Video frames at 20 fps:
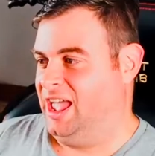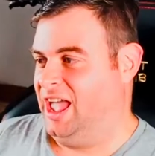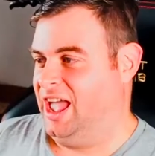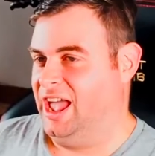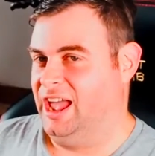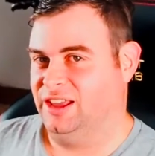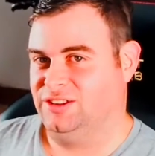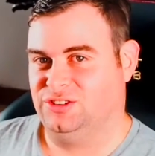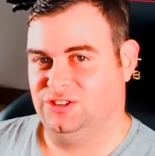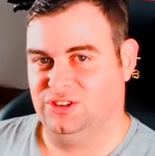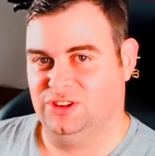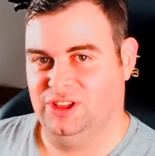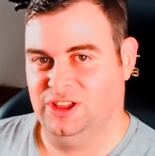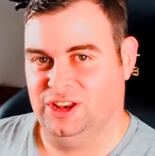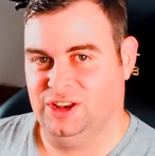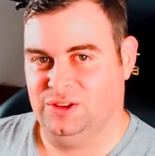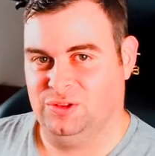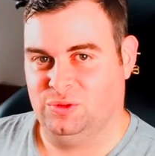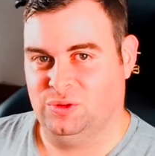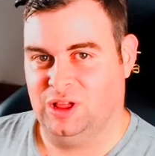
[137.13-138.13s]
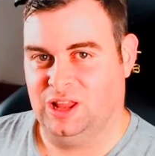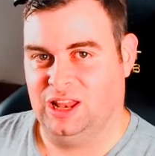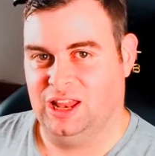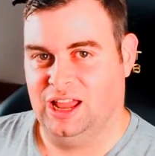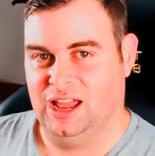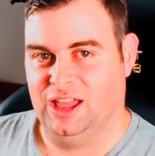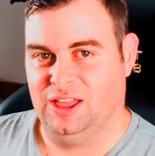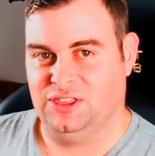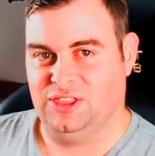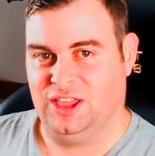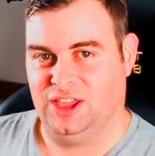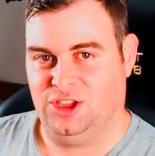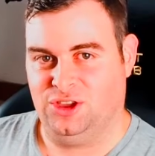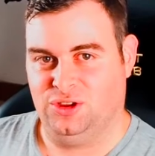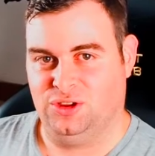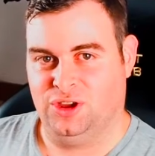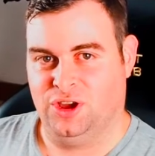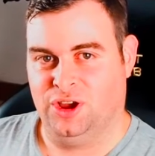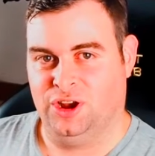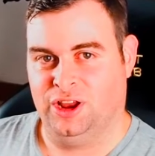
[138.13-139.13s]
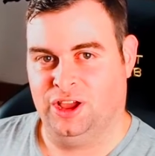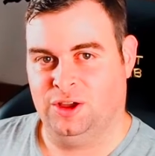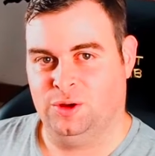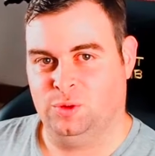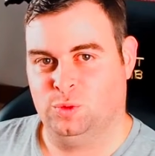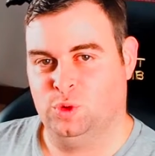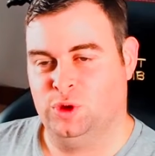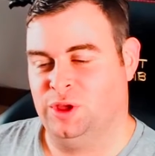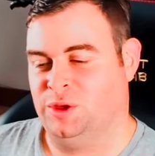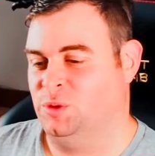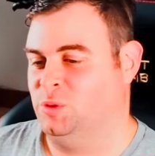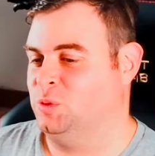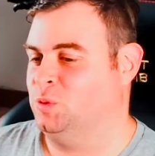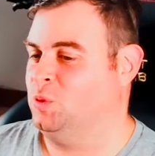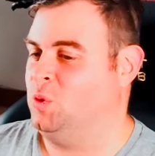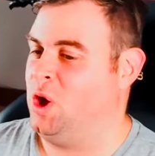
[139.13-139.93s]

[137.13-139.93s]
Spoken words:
Excellent. Well, thank you, Yoda.